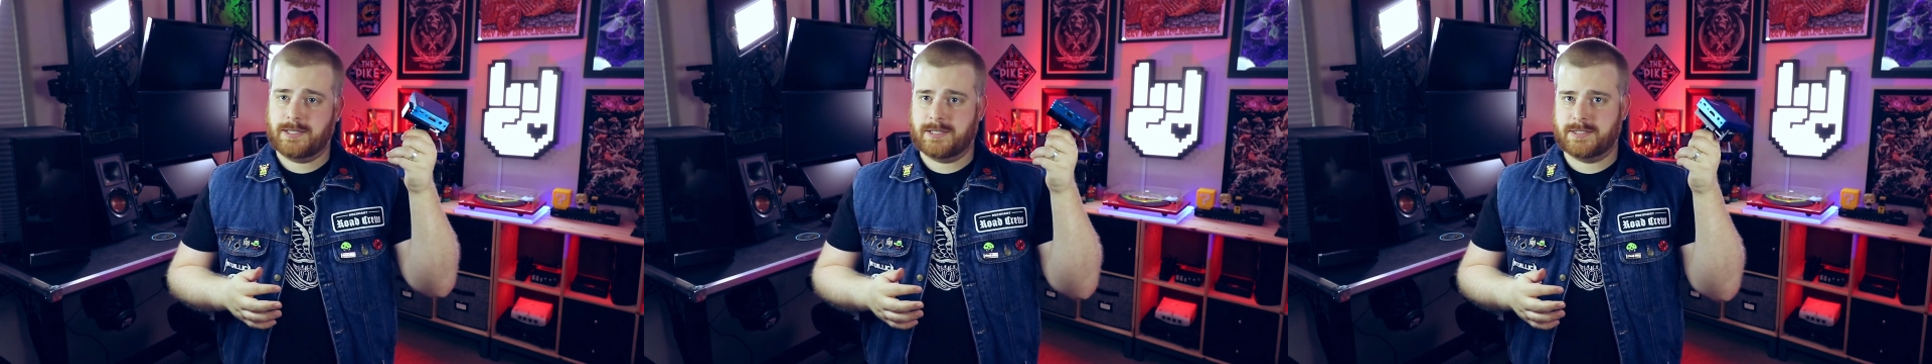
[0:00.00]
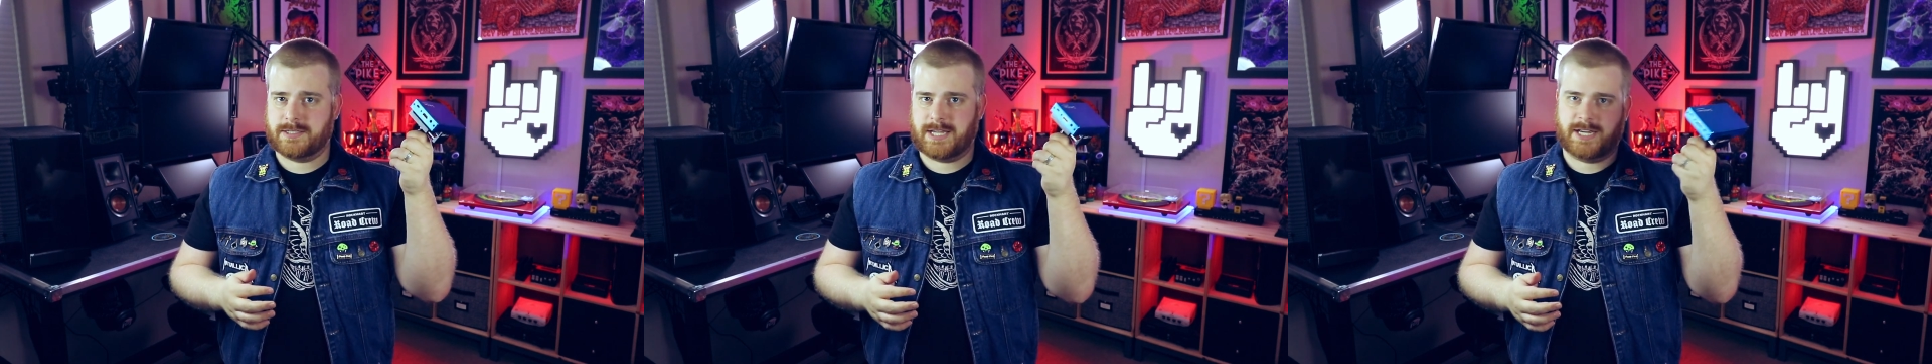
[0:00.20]

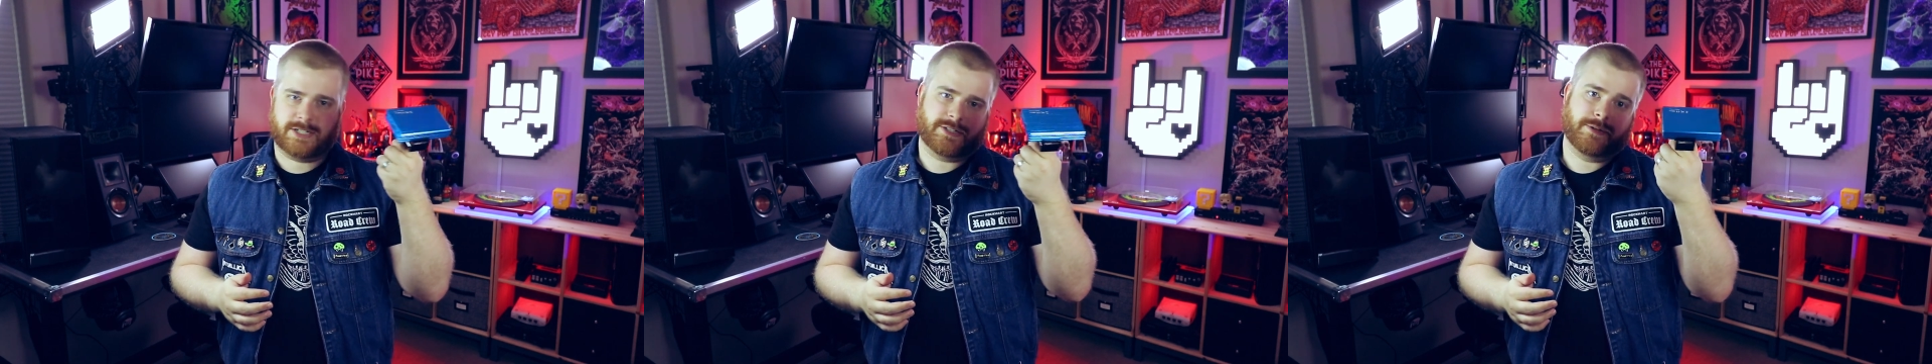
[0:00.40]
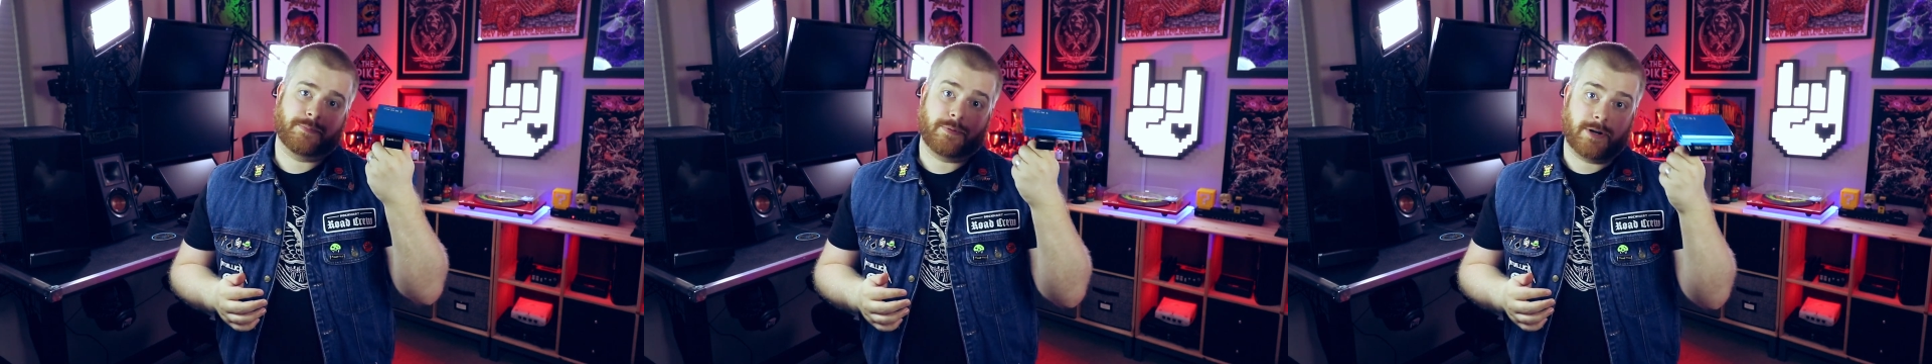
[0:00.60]
is
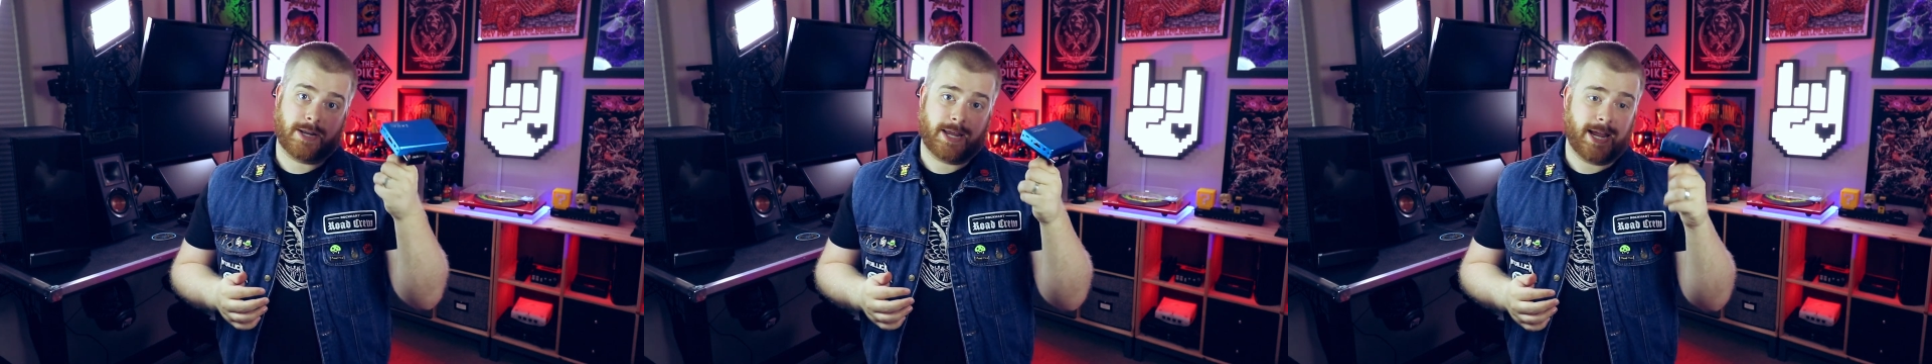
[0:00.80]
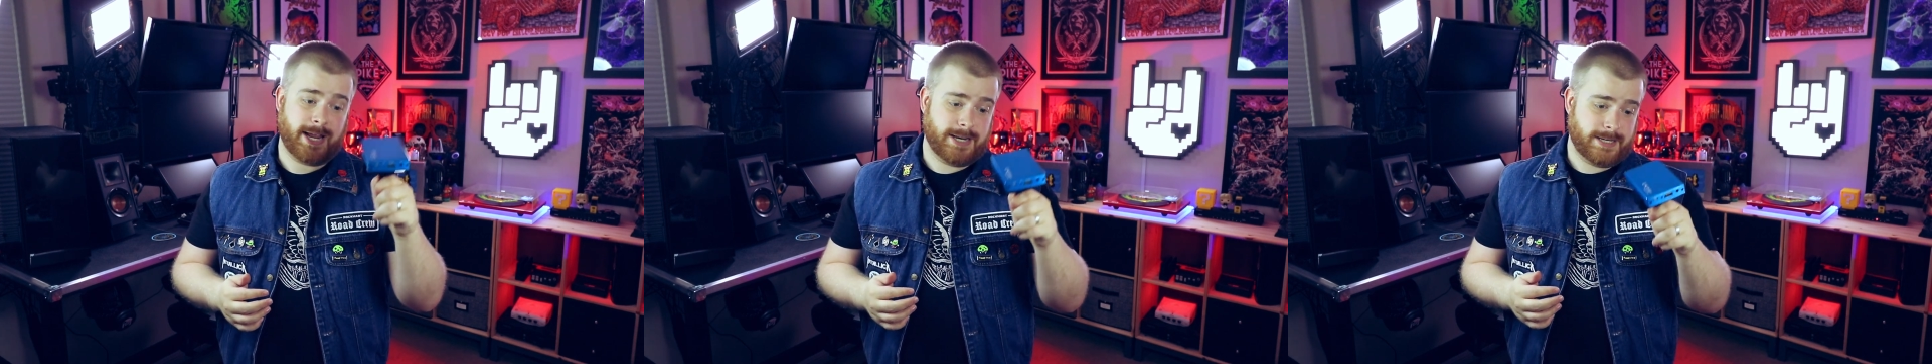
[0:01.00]
actually pretty
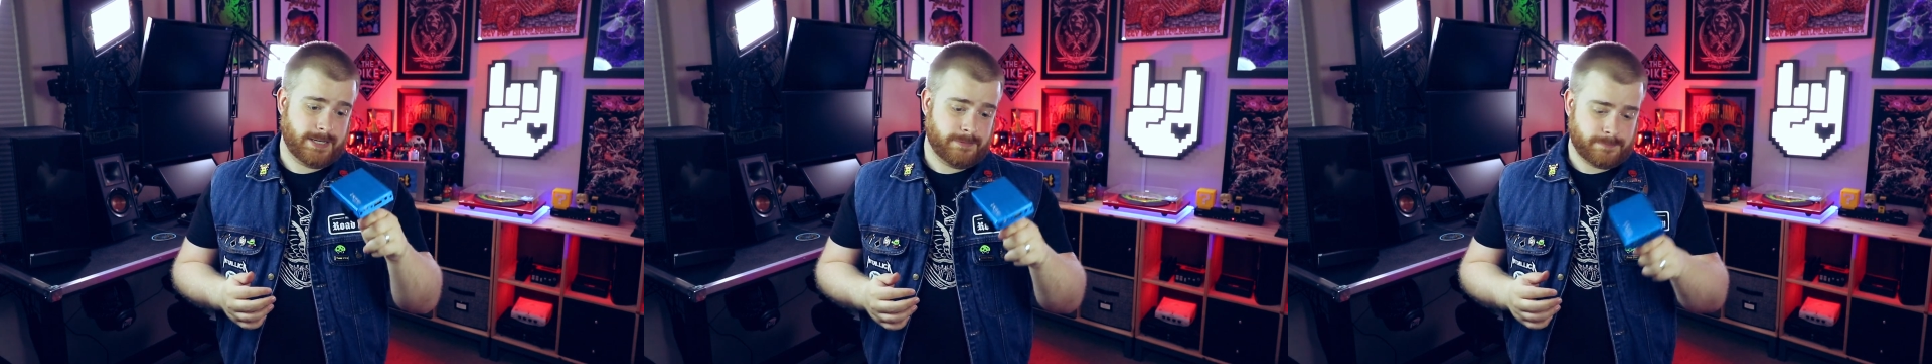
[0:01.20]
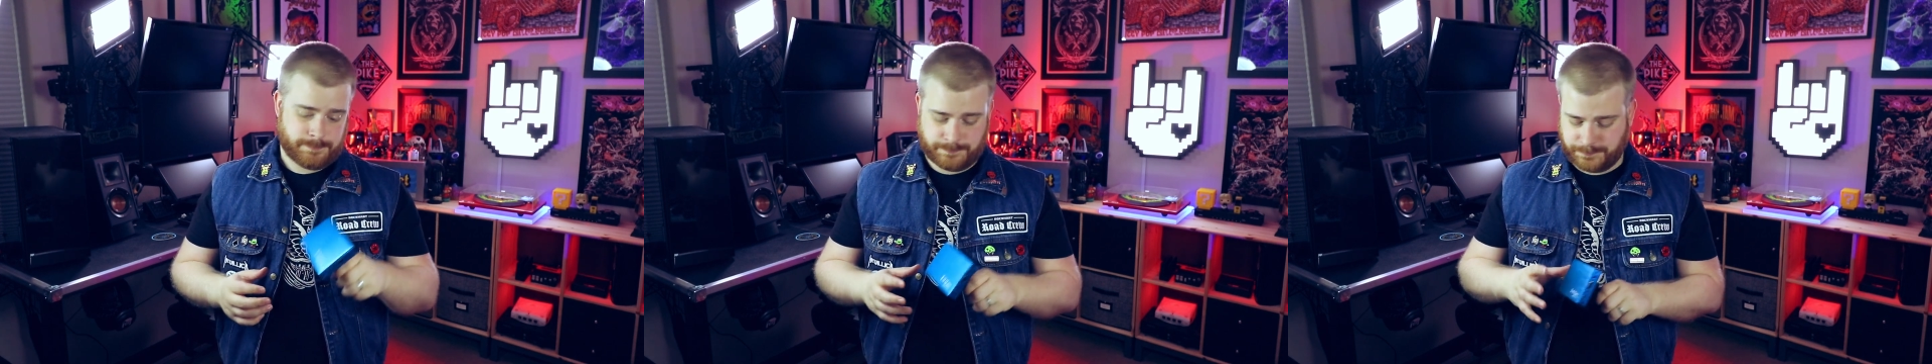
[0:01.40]
handy.